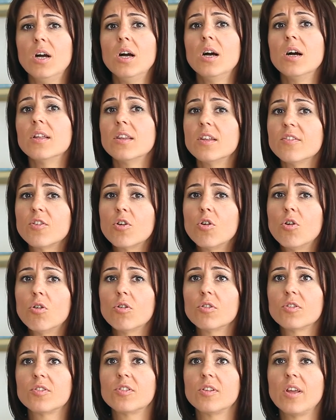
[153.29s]
And of
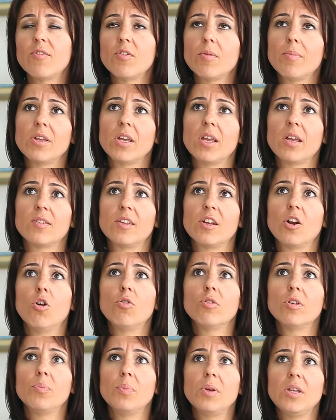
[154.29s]
course, everybody has their
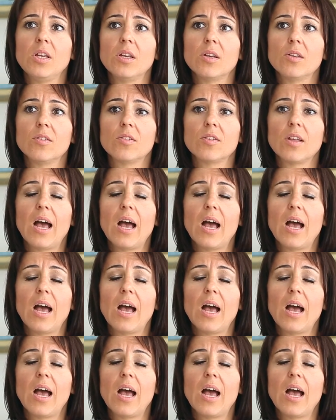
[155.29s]
own opinions.